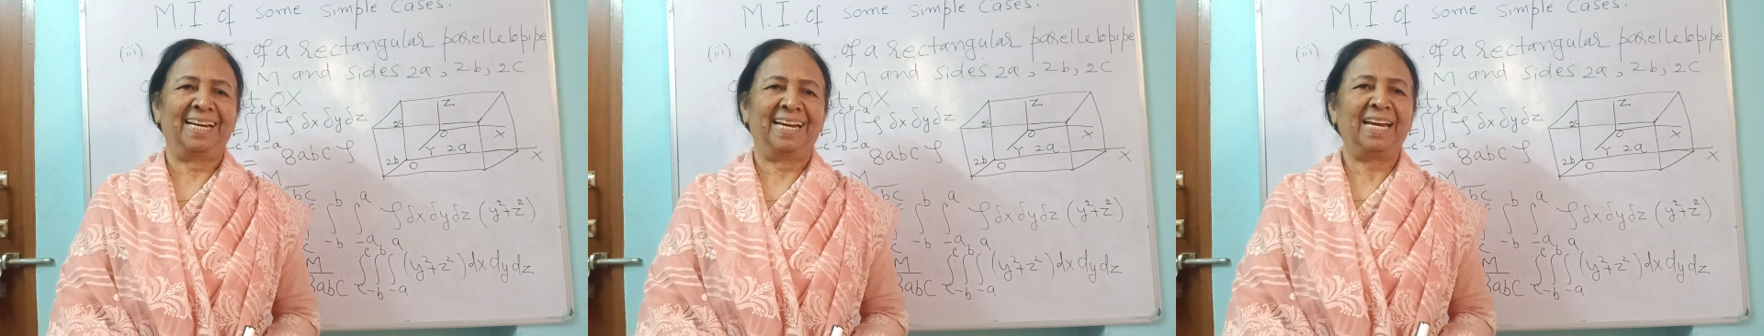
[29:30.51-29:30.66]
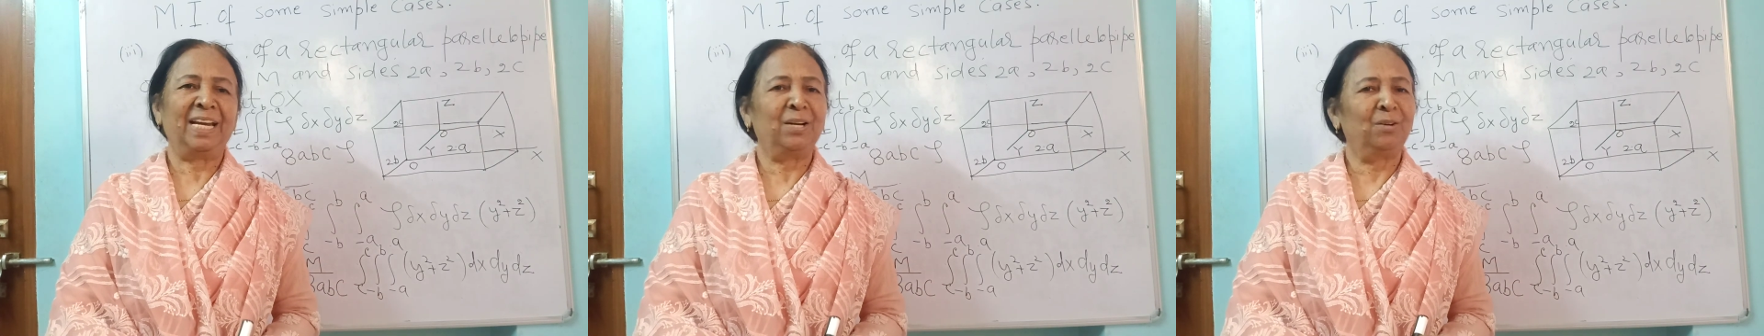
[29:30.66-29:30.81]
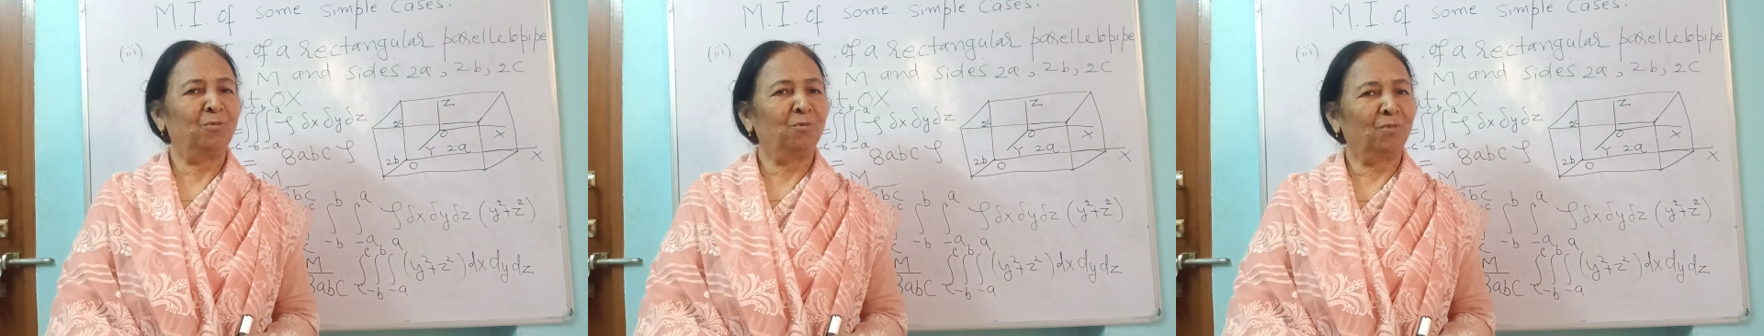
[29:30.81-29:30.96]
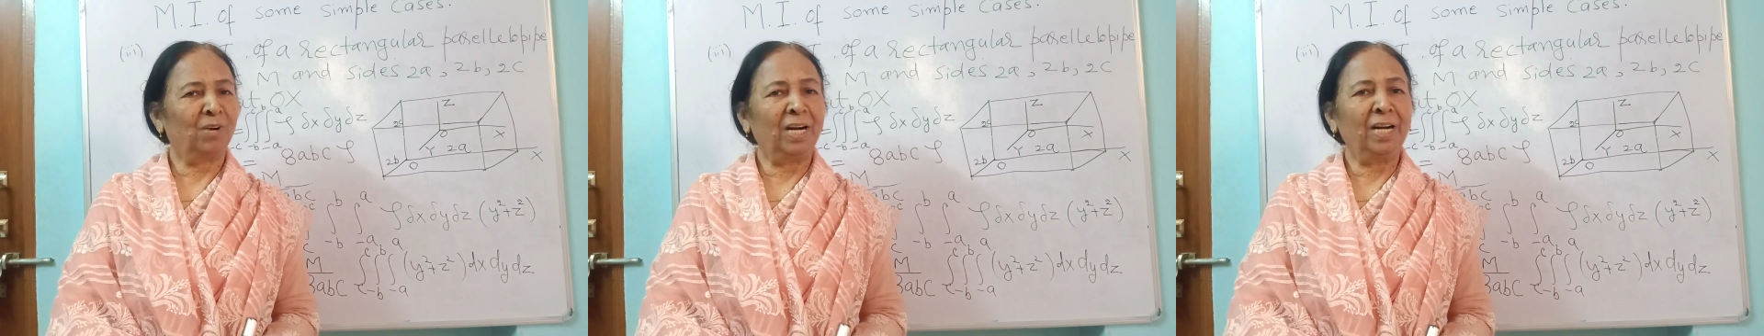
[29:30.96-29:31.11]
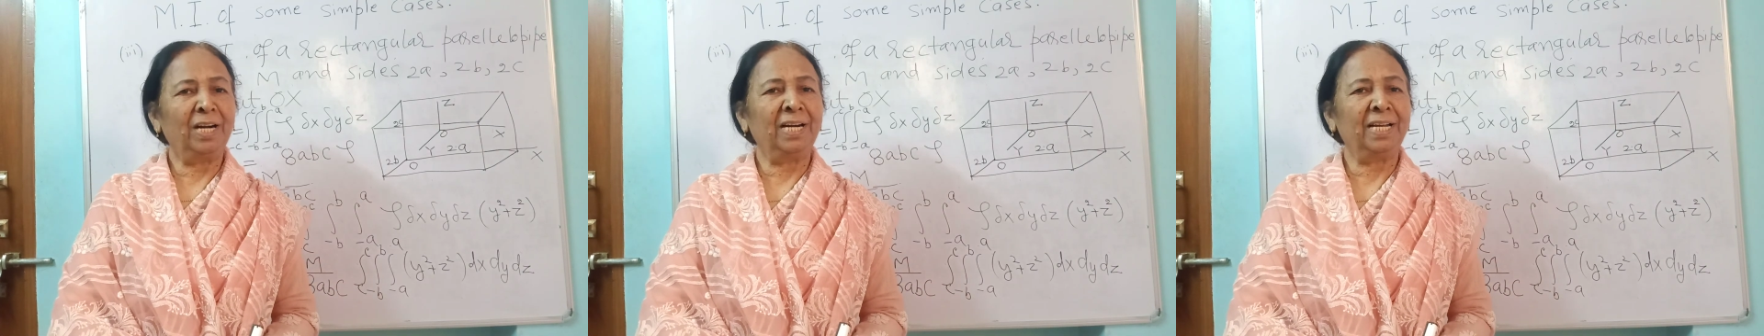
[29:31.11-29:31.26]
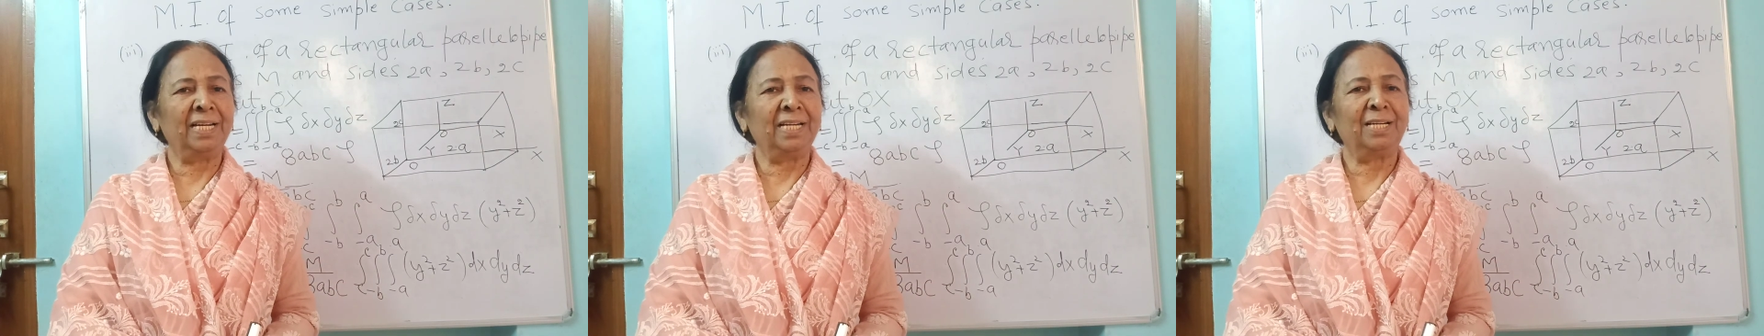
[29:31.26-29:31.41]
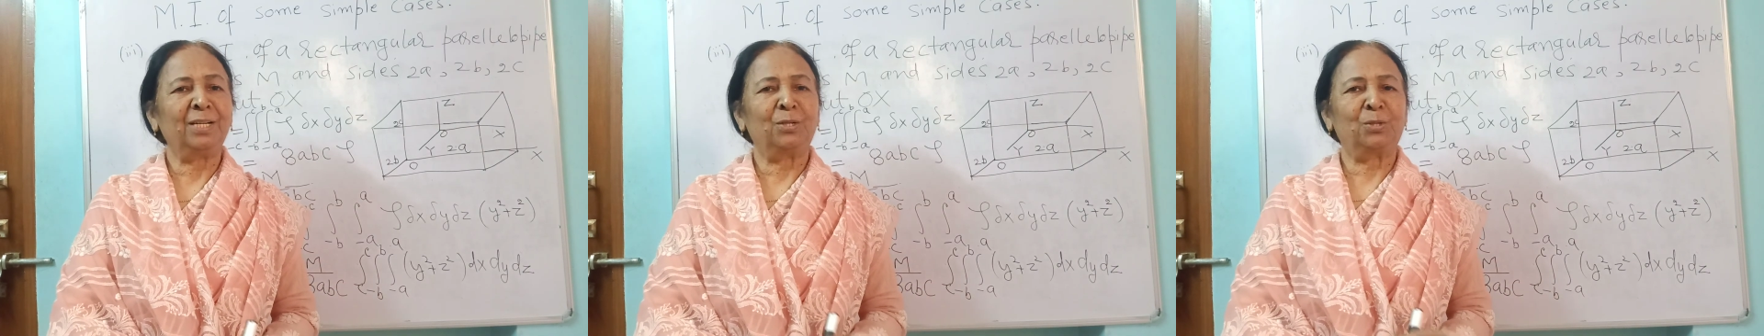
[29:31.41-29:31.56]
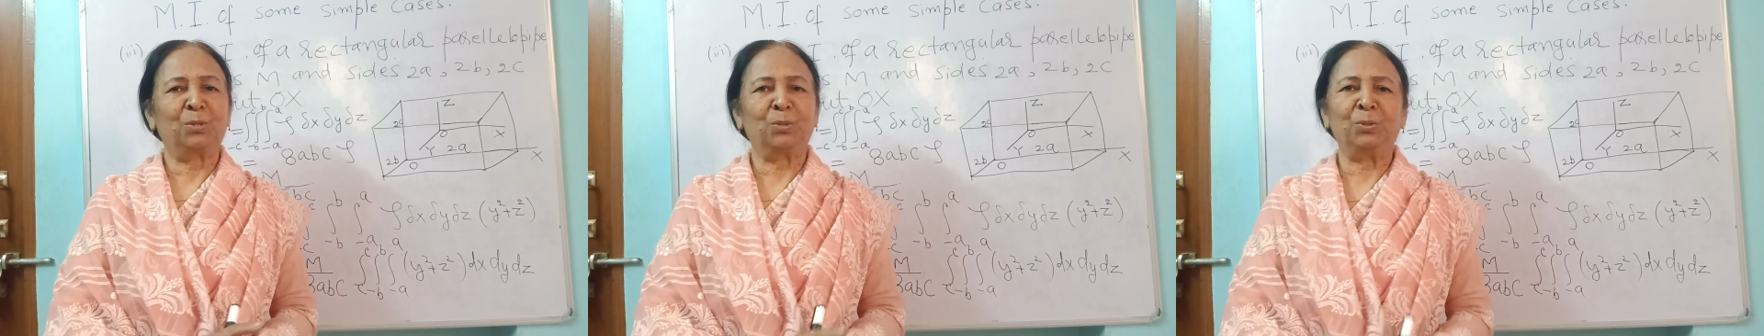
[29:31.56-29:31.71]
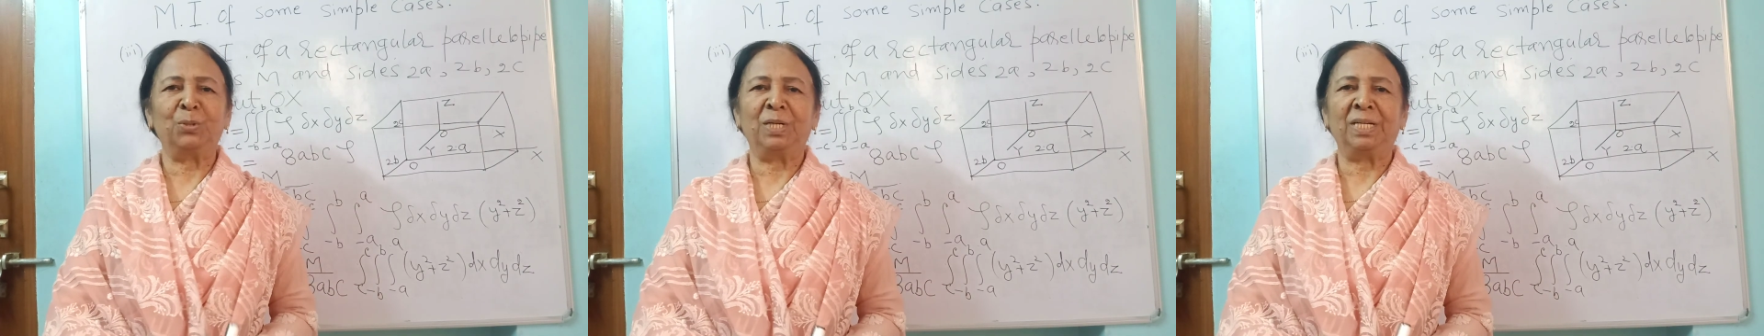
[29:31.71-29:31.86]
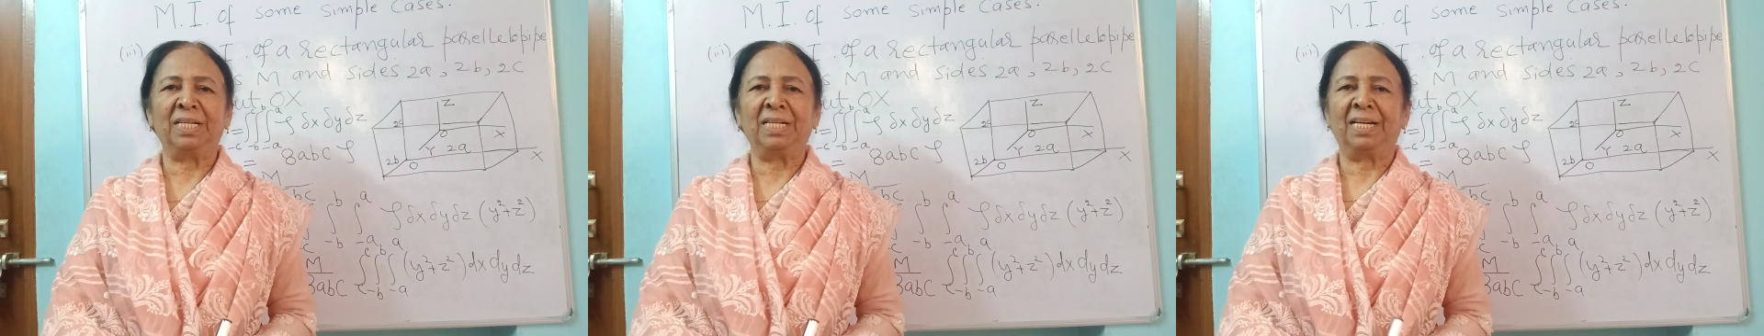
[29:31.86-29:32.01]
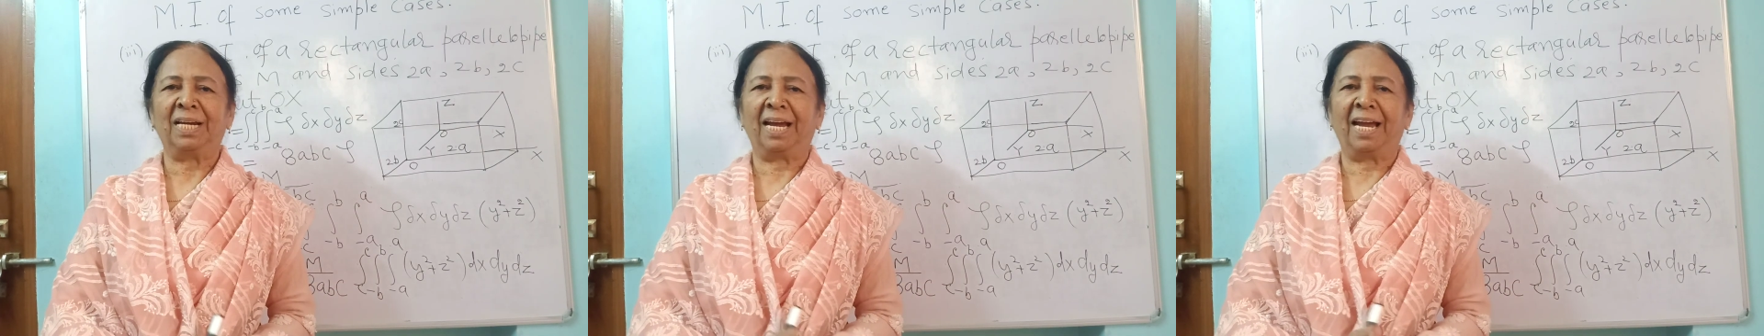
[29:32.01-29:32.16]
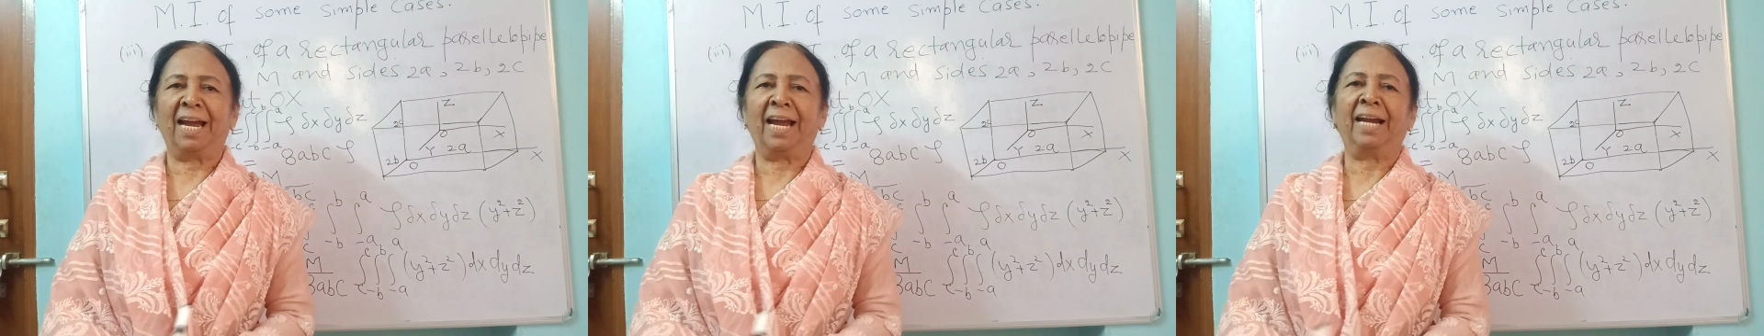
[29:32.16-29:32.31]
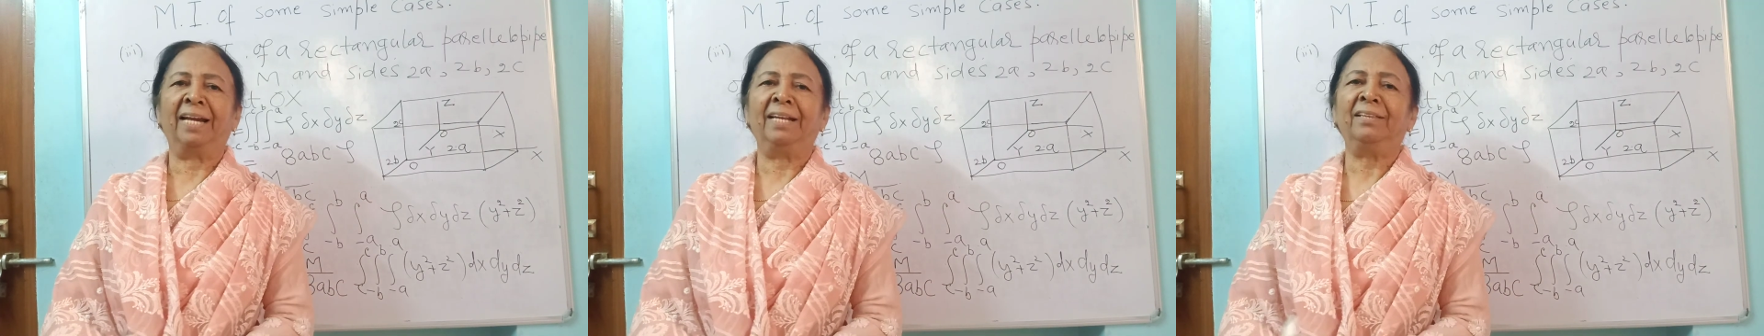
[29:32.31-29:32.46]
in 1D, 2D
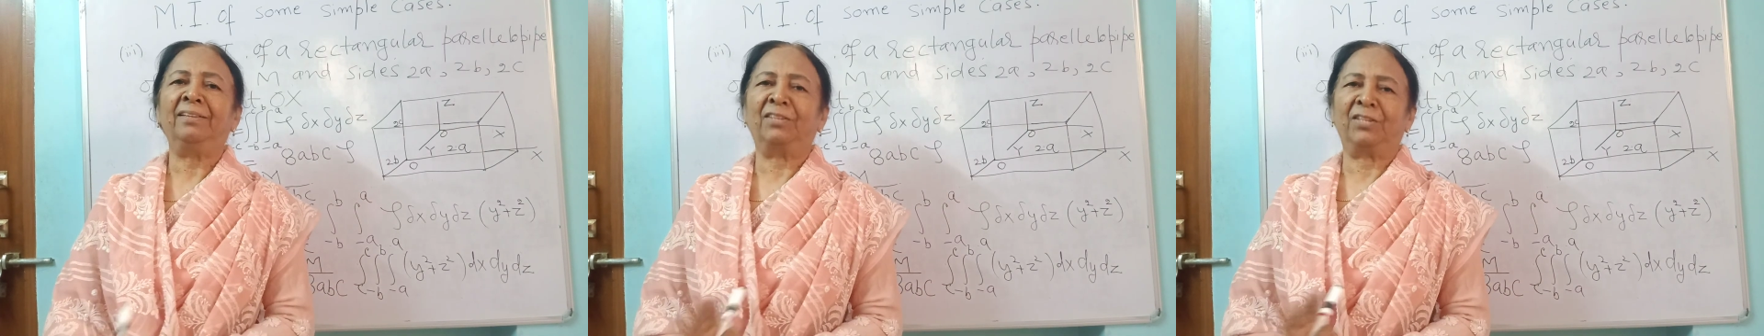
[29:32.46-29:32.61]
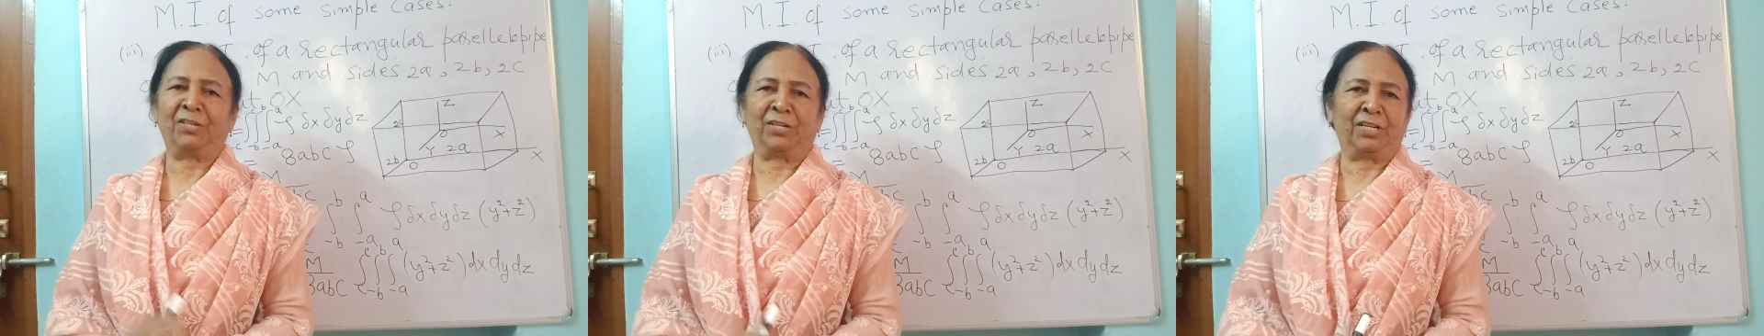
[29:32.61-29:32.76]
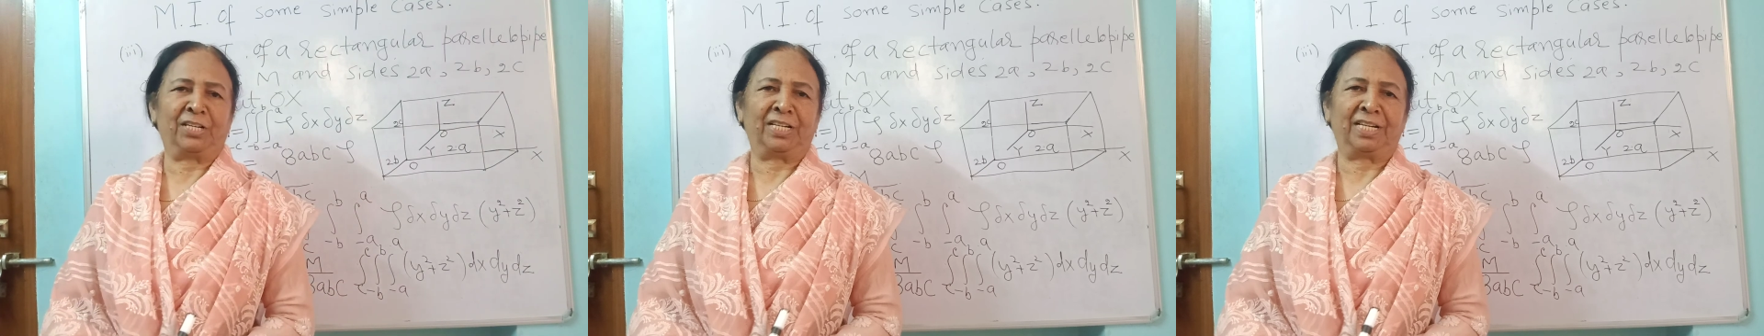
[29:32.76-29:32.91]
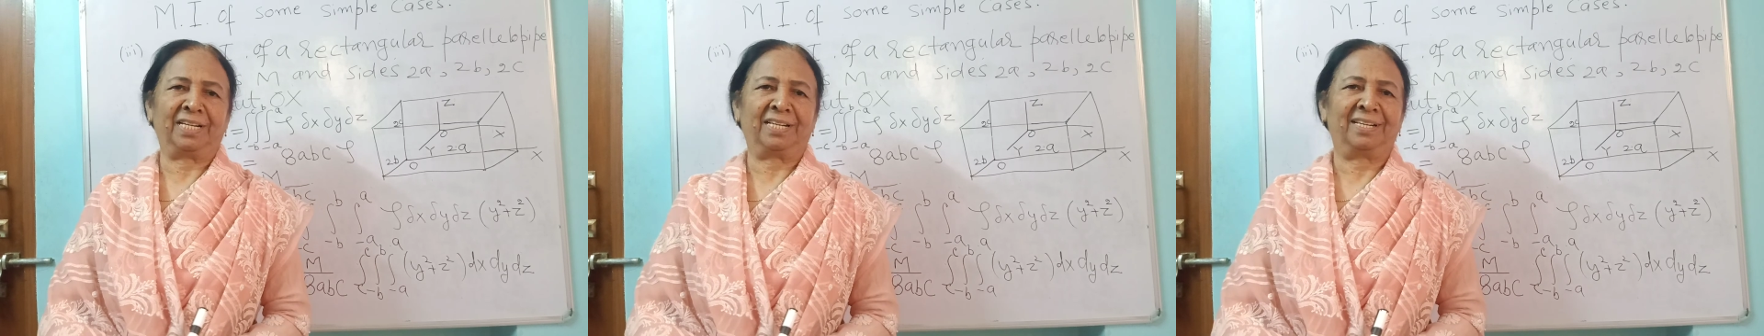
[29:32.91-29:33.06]
and 3D.